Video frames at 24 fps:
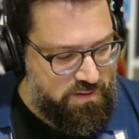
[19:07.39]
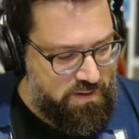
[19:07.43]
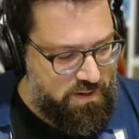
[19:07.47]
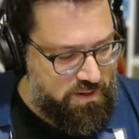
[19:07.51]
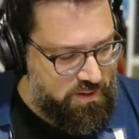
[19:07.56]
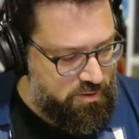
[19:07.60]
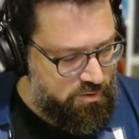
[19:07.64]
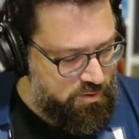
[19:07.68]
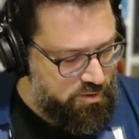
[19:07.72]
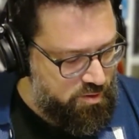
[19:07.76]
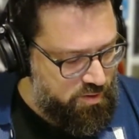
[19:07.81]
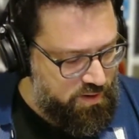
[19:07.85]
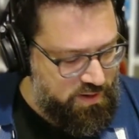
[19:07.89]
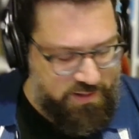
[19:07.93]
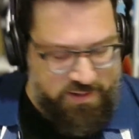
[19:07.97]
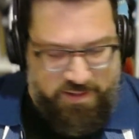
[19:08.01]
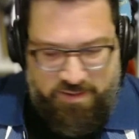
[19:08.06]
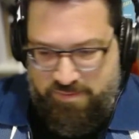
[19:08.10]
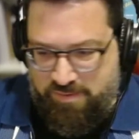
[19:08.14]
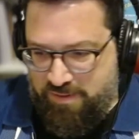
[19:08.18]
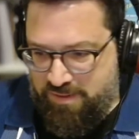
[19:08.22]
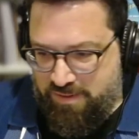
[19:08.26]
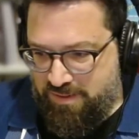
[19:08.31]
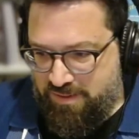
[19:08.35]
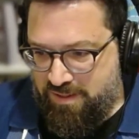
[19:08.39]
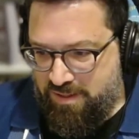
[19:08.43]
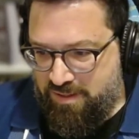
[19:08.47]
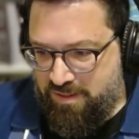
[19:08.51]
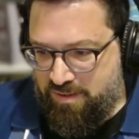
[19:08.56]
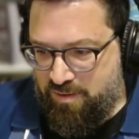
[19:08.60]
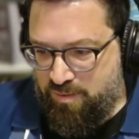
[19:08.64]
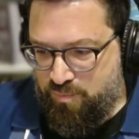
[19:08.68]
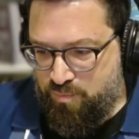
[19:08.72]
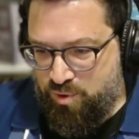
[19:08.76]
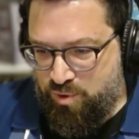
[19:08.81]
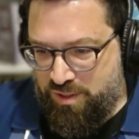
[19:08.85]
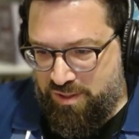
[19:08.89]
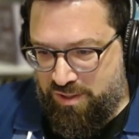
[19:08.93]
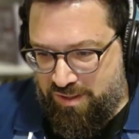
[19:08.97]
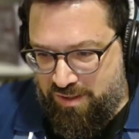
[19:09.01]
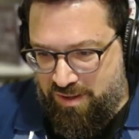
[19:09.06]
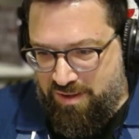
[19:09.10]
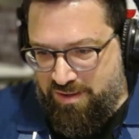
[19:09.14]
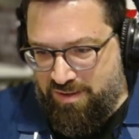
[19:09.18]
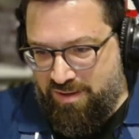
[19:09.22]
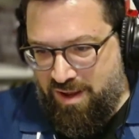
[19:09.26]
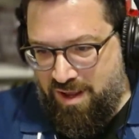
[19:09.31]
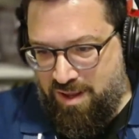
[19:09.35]
I don't know. I guess I can bring
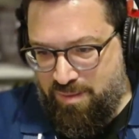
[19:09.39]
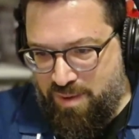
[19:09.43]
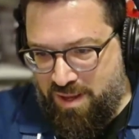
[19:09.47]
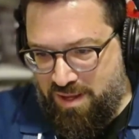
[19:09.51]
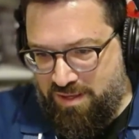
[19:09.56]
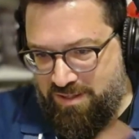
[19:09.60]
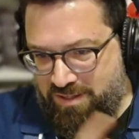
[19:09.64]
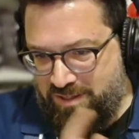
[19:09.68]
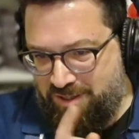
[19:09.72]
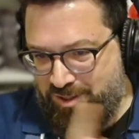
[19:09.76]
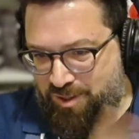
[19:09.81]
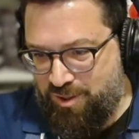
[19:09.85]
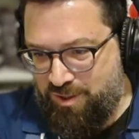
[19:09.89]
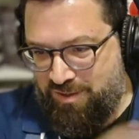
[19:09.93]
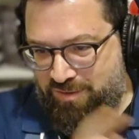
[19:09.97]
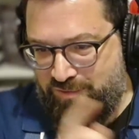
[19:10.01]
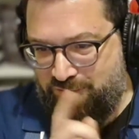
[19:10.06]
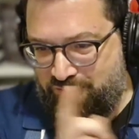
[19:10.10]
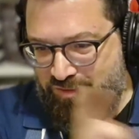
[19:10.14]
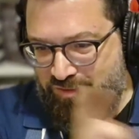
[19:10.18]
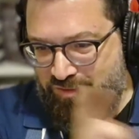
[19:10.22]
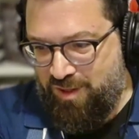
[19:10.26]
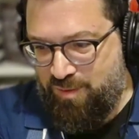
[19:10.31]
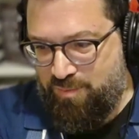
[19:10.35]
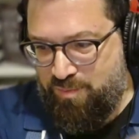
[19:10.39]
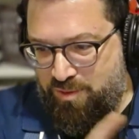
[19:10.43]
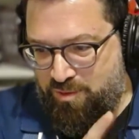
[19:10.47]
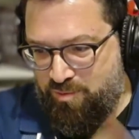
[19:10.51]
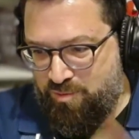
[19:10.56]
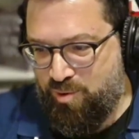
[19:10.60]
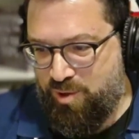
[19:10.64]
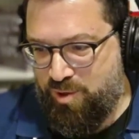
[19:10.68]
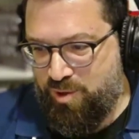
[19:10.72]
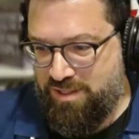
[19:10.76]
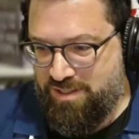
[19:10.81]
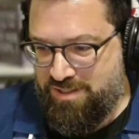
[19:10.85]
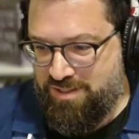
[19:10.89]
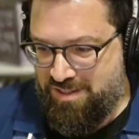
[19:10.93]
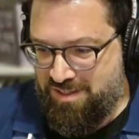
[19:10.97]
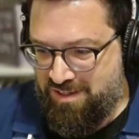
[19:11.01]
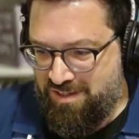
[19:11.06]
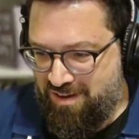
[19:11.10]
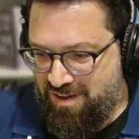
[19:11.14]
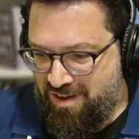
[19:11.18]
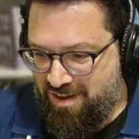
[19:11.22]
an iPad here and flip through it.